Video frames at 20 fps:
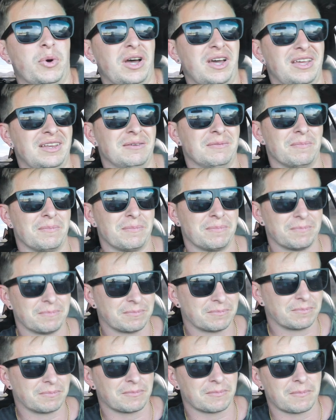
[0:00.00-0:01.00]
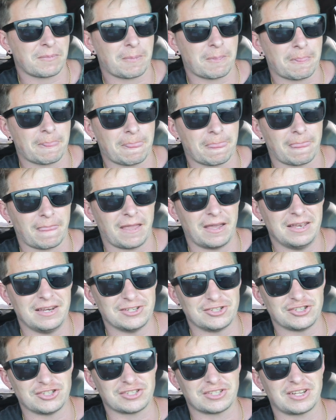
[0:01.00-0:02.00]
But it
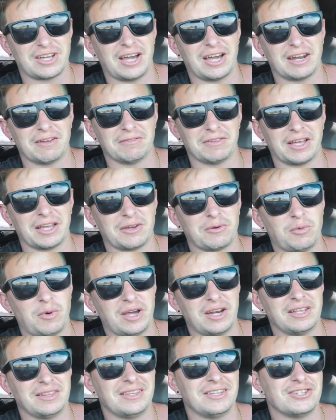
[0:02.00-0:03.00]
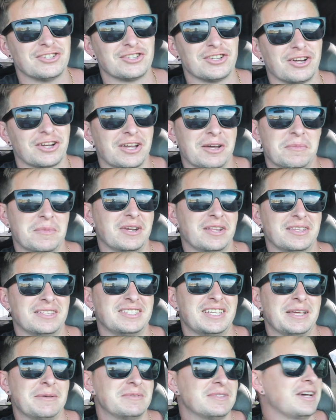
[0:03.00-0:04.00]
is just kind of like, why didn't they just all come in at the
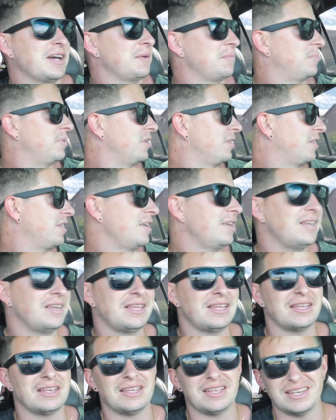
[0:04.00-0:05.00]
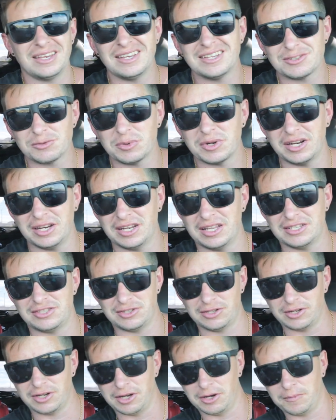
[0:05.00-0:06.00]
same time? But it is what it
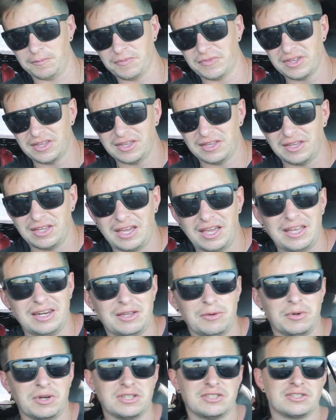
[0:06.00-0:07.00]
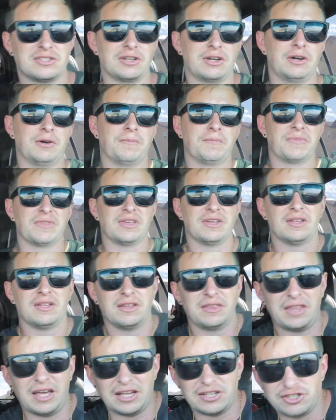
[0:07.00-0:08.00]
is, you know. Anyway, so
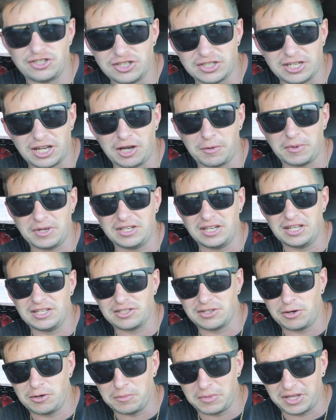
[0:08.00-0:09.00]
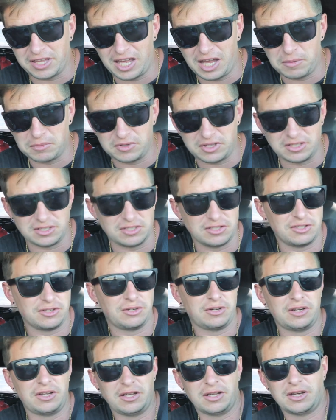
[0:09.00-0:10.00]
that's just how my day's going. My camera lens is
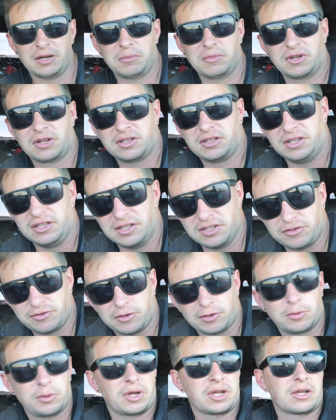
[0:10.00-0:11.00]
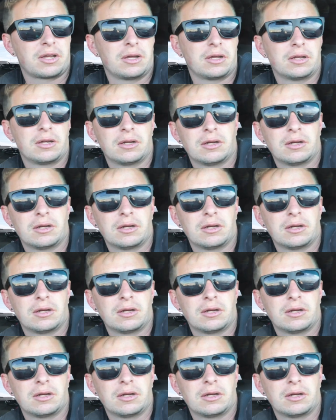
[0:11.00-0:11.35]
dirty. I'm gonna clean this real quick.